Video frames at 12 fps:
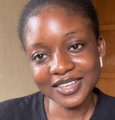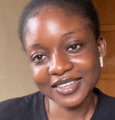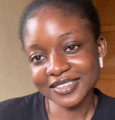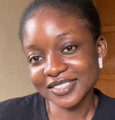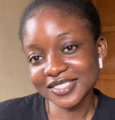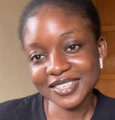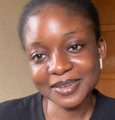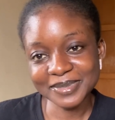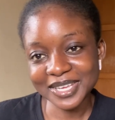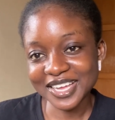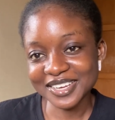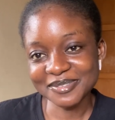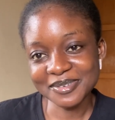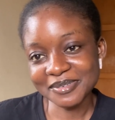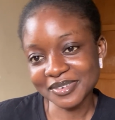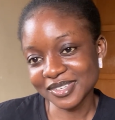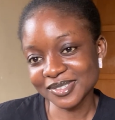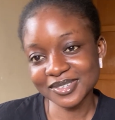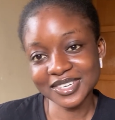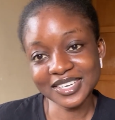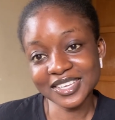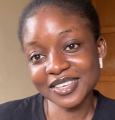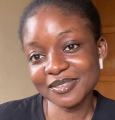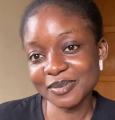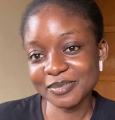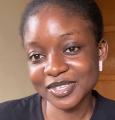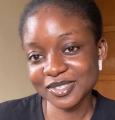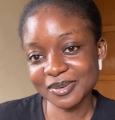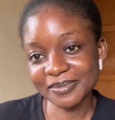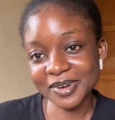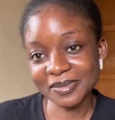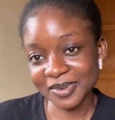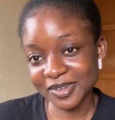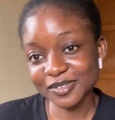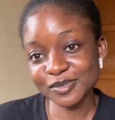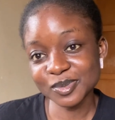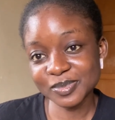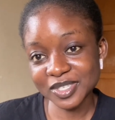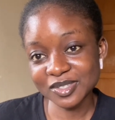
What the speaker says: the CMD had a favorite, so they didn't give it based on merit, because if it was based